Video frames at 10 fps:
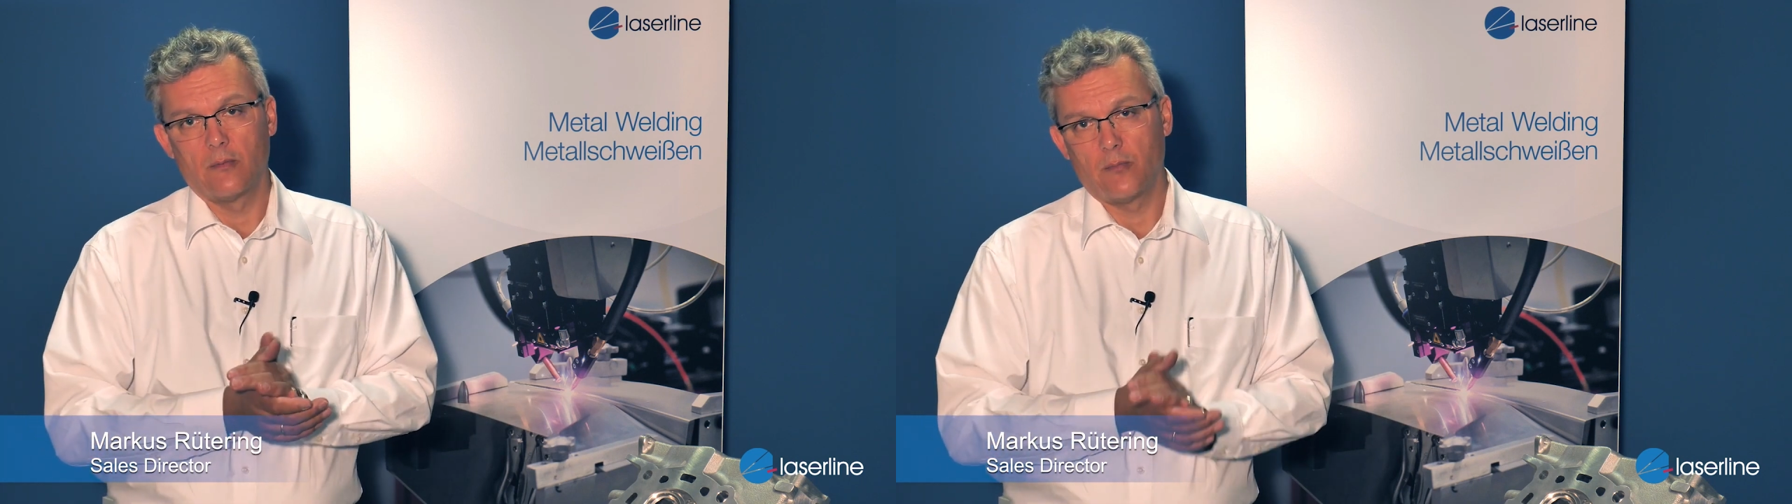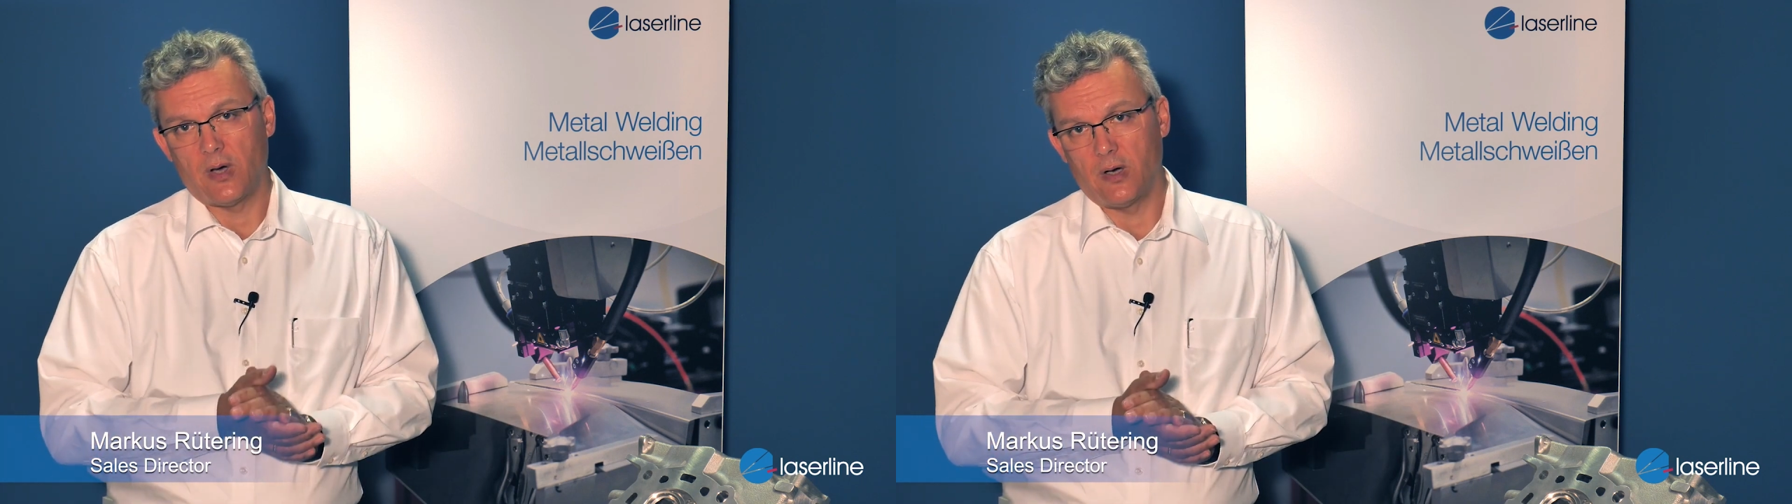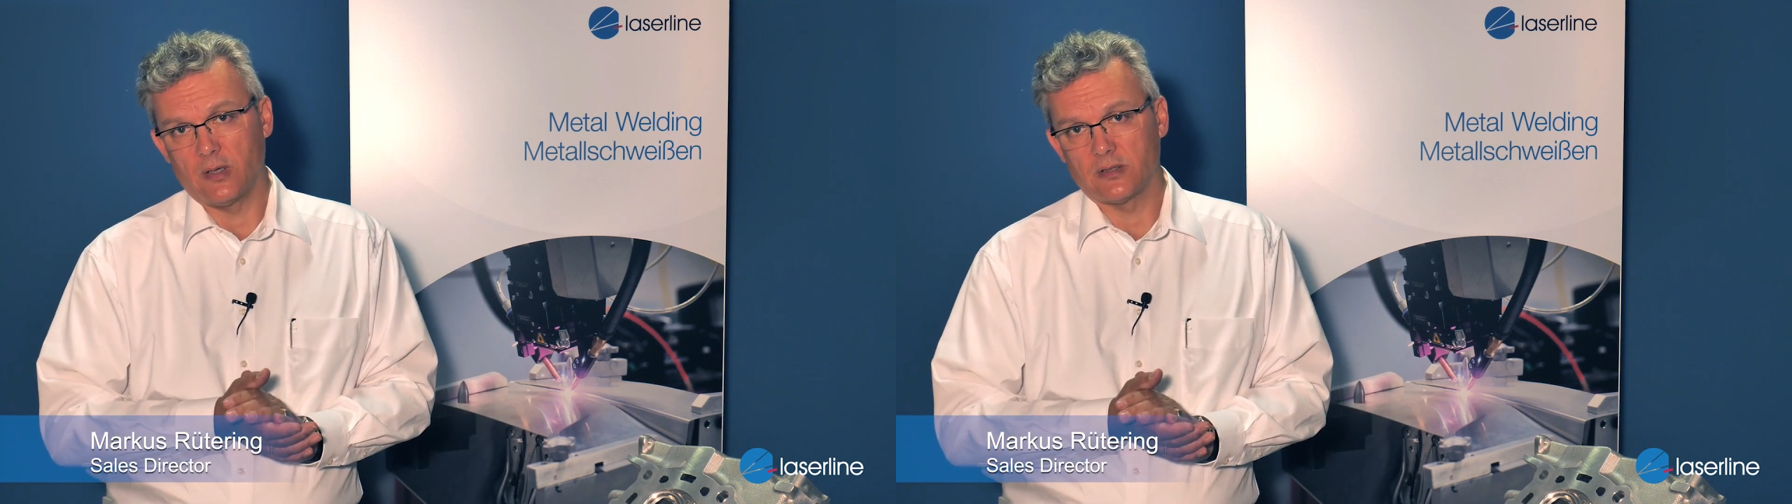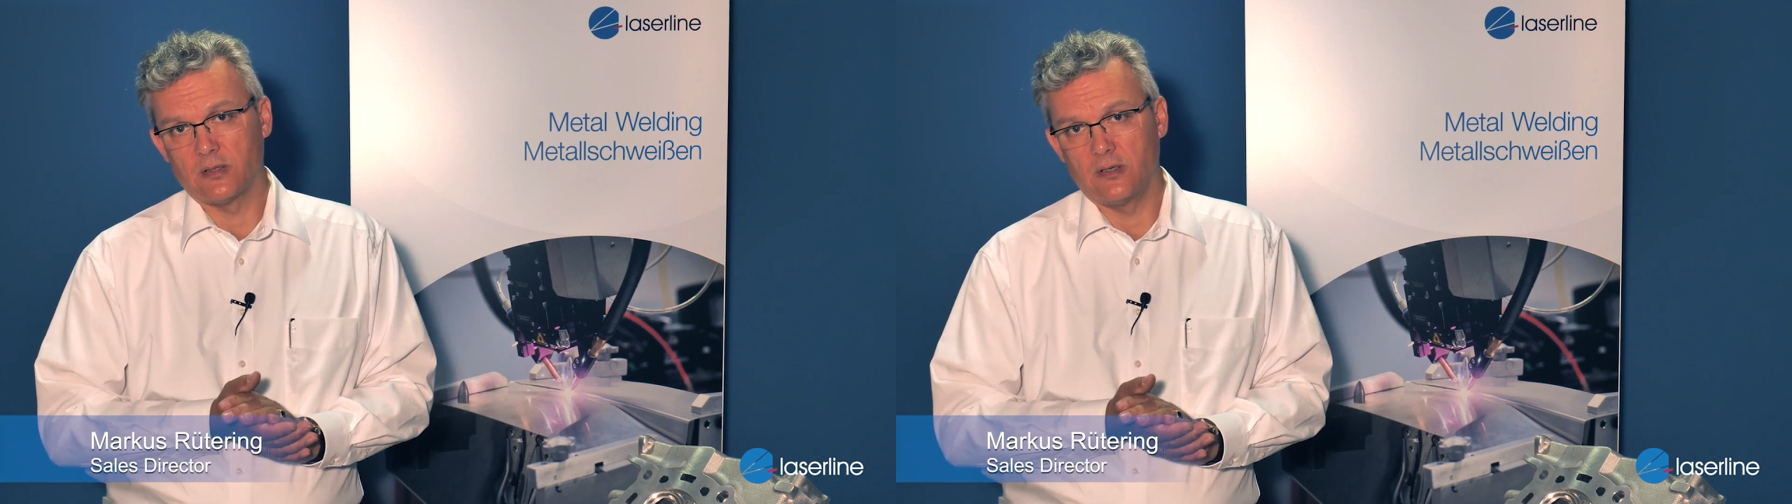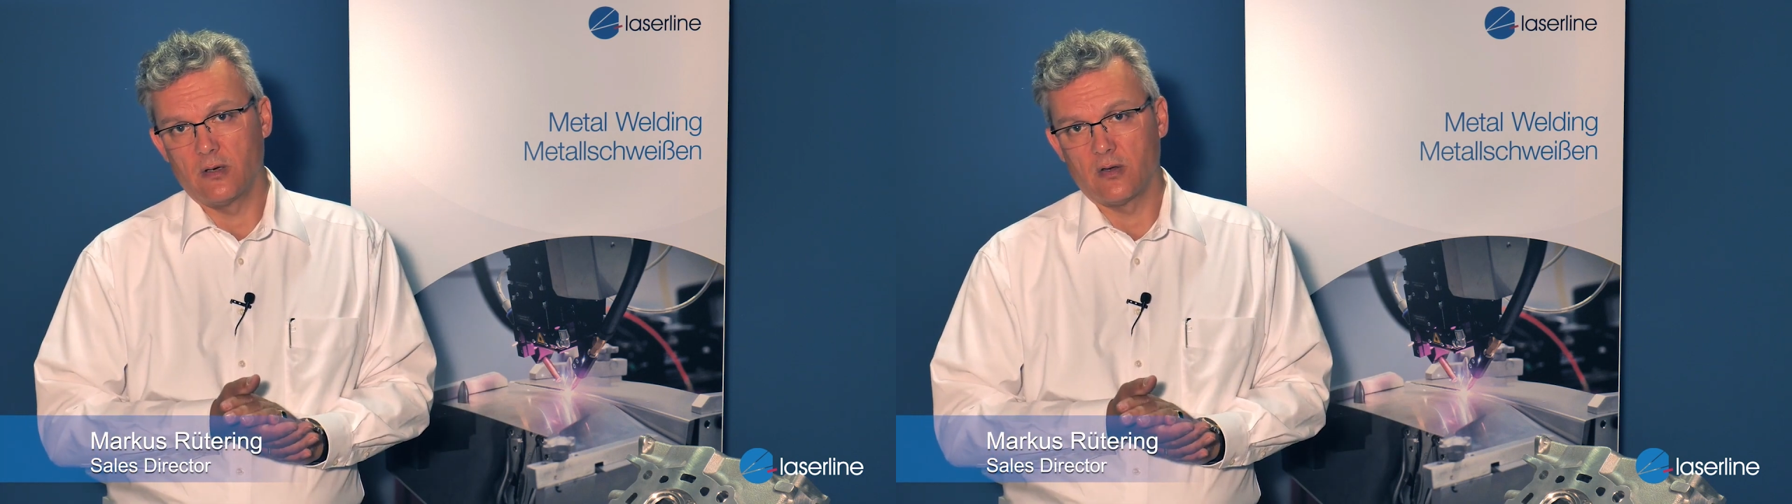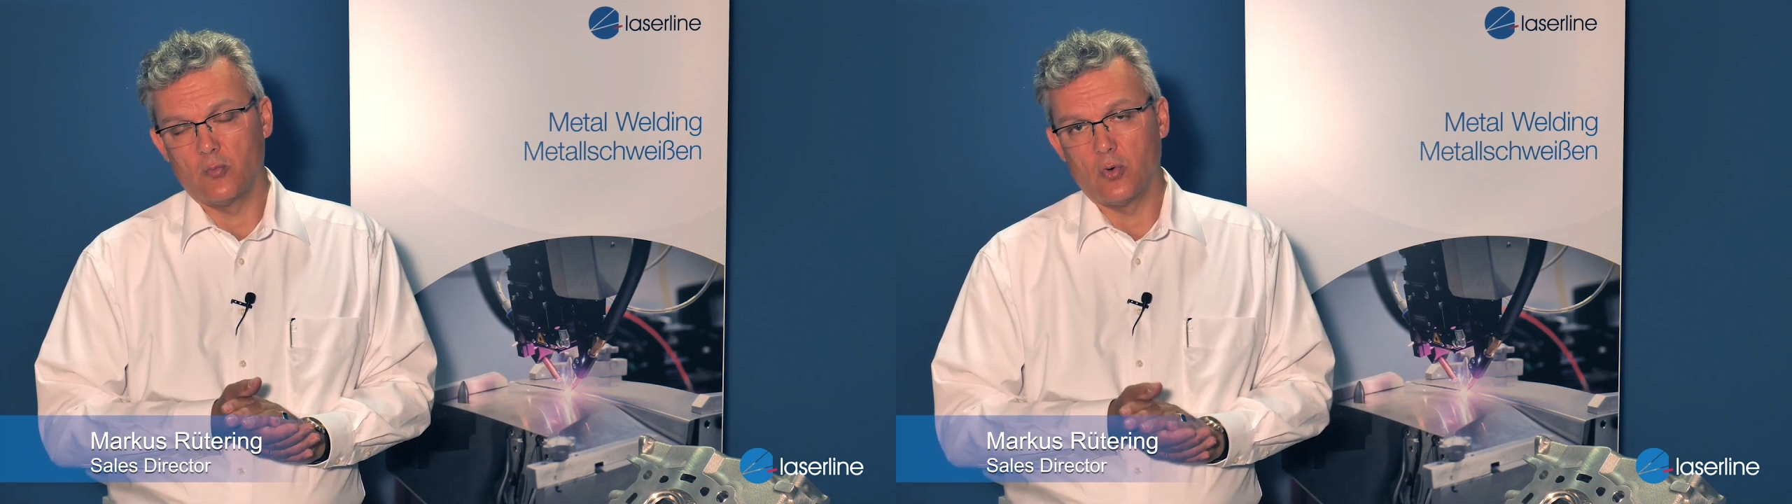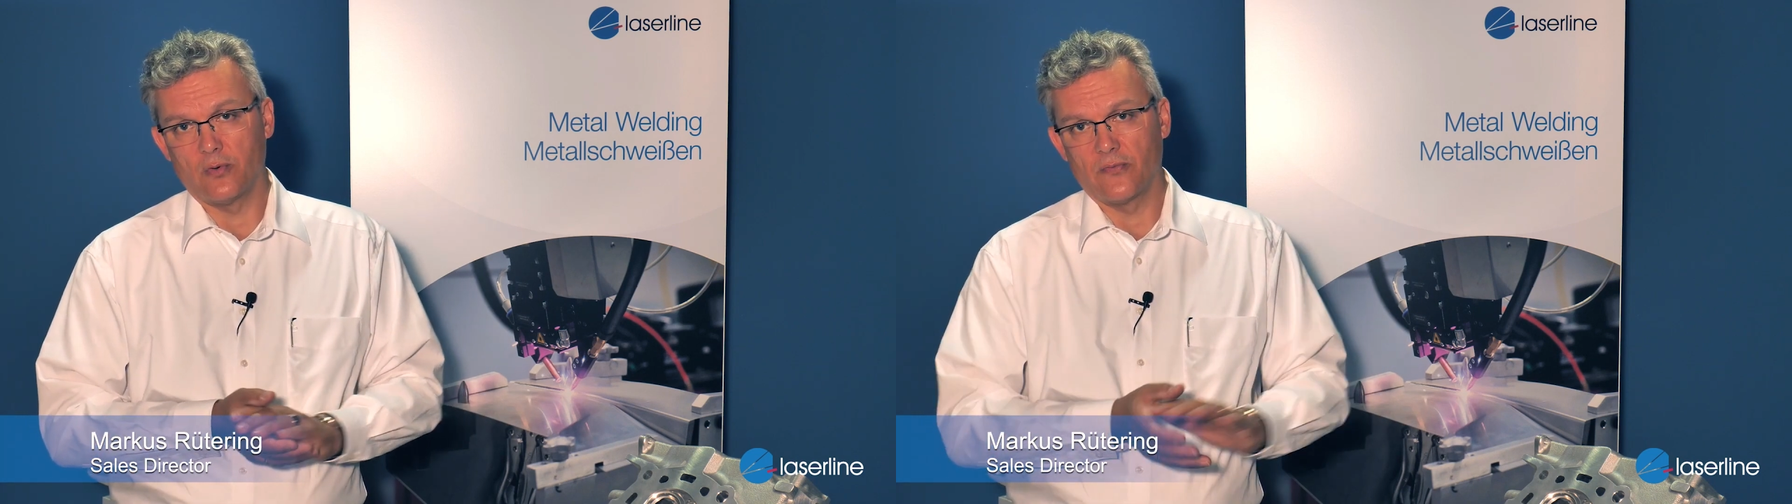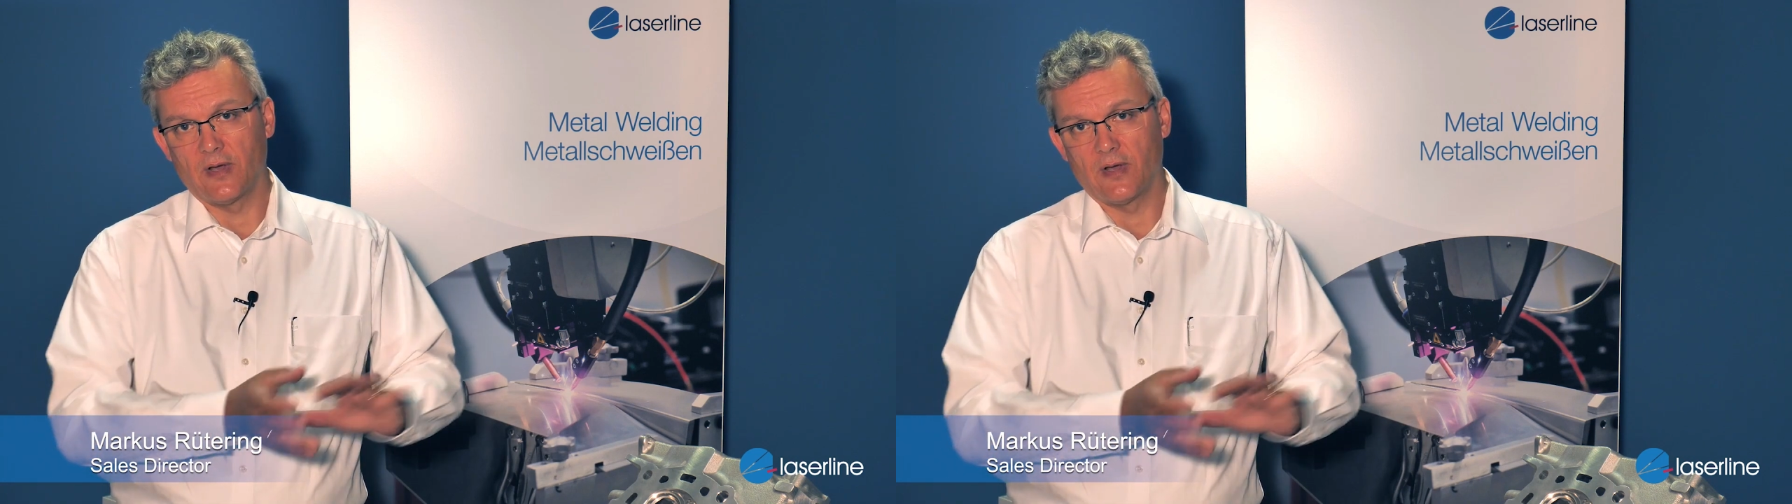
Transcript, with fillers: parts in the automotive,